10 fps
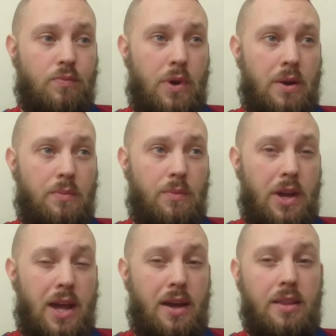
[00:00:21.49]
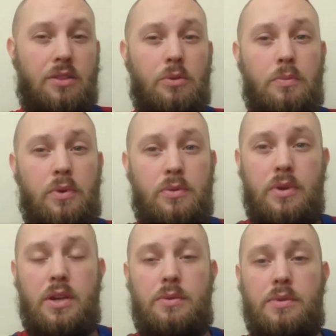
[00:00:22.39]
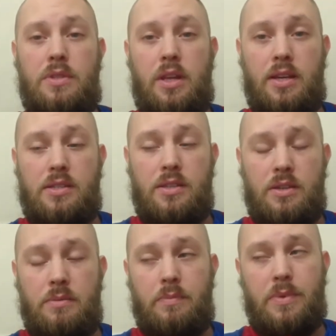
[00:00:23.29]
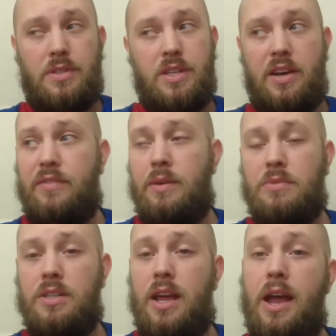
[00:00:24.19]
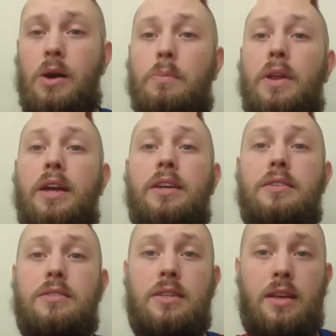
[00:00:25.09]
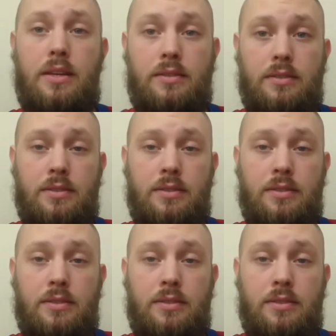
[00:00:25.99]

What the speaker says: When we had the ball, it was decent, but Southampton outplayed us today.